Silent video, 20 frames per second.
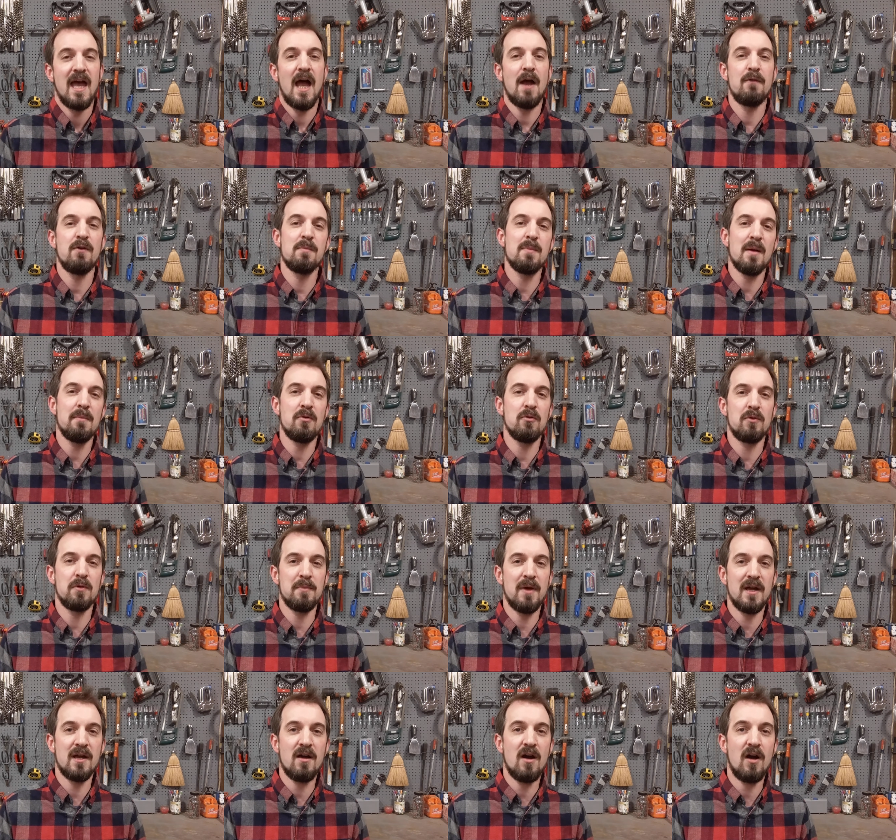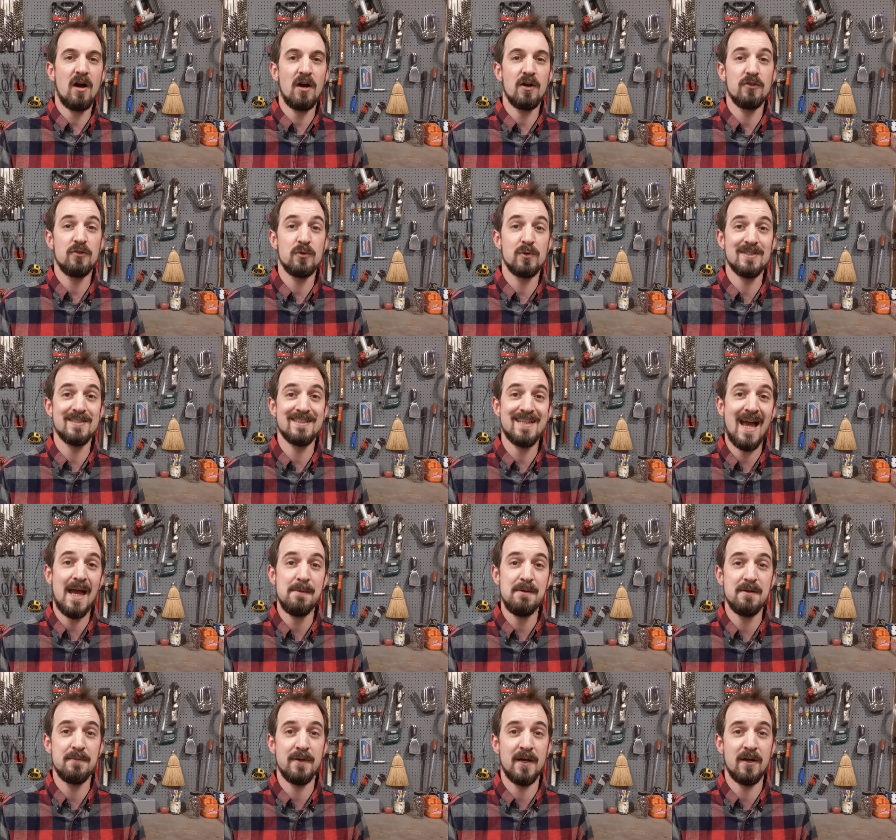I remember when my car threw its
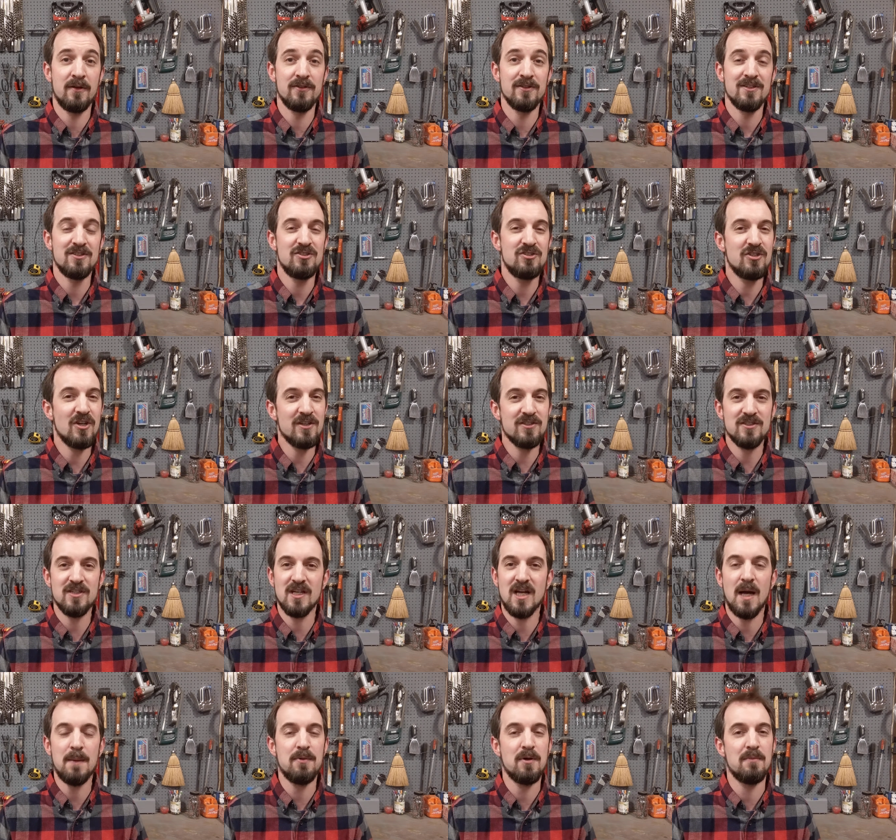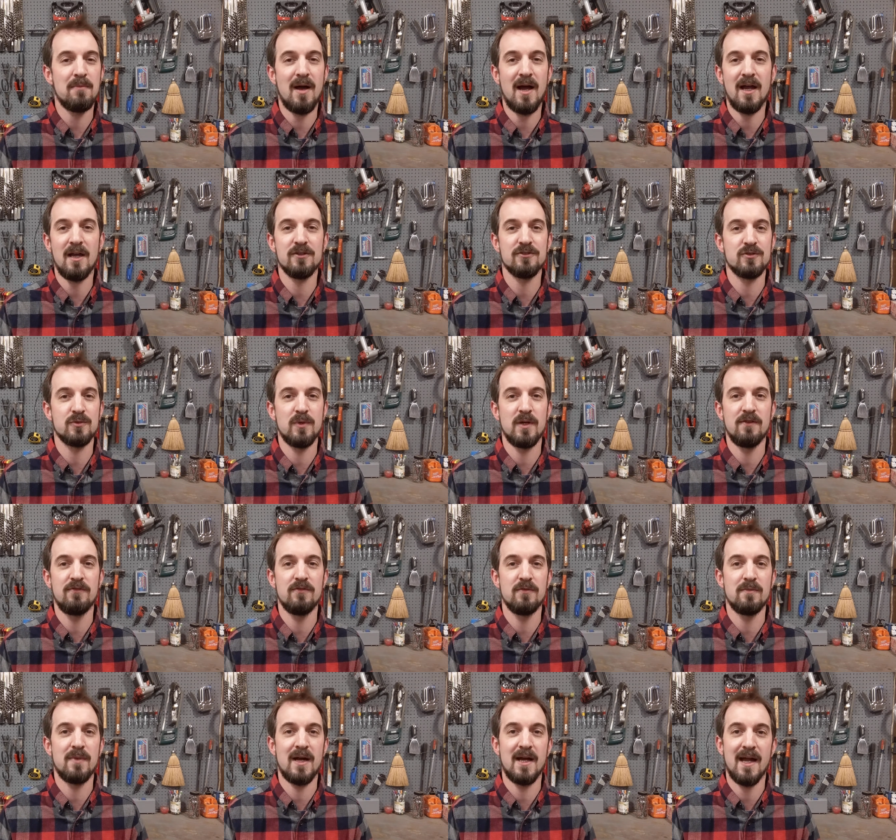timing belt just a couple miles away
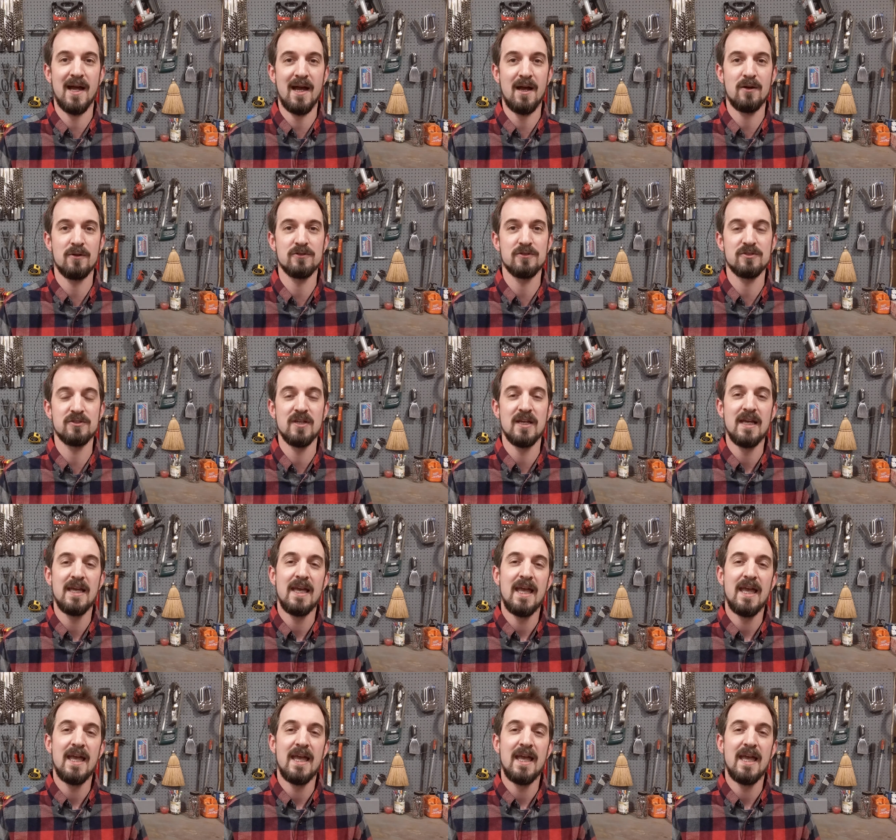from my house,